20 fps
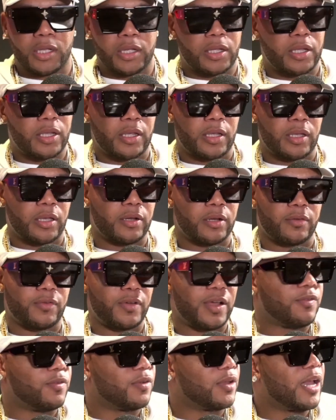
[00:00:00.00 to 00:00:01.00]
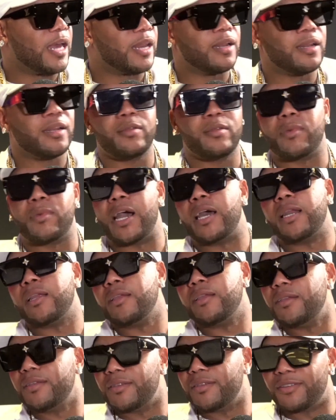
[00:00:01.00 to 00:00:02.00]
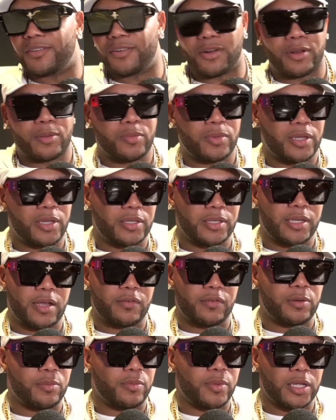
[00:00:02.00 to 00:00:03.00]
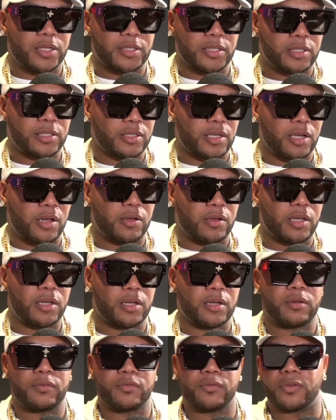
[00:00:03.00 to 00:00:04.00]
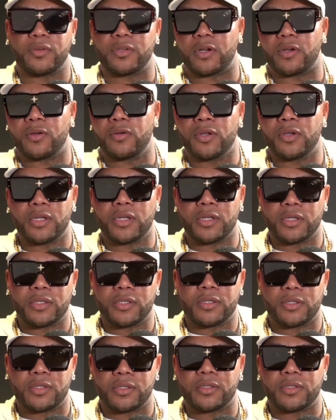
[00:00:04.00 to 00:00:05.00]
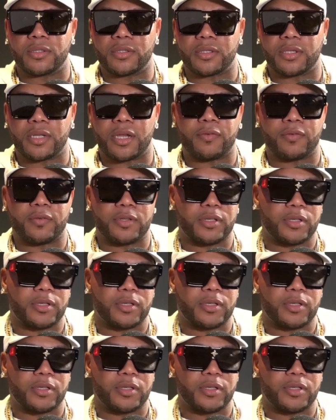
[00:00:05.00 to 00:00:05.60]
And if I forgot anybody, you know what I mean? Definitely, man, it's all love, you know? Definitely.